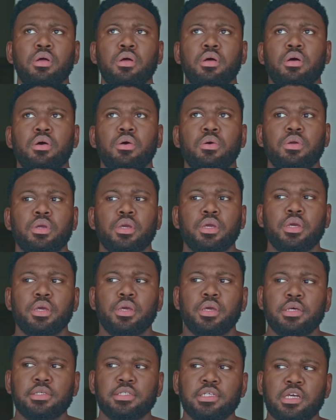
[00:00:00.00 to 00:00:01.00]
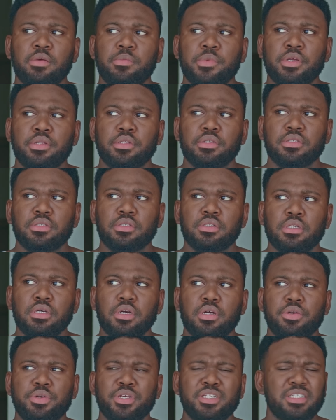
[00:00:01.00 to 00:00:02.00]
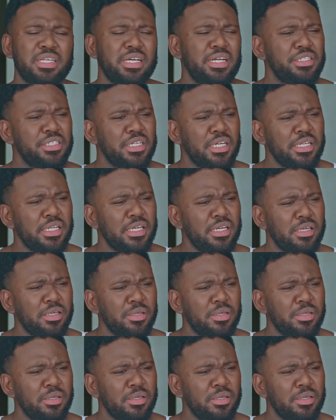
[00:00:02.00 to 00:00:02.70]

Okay, assignment. Research and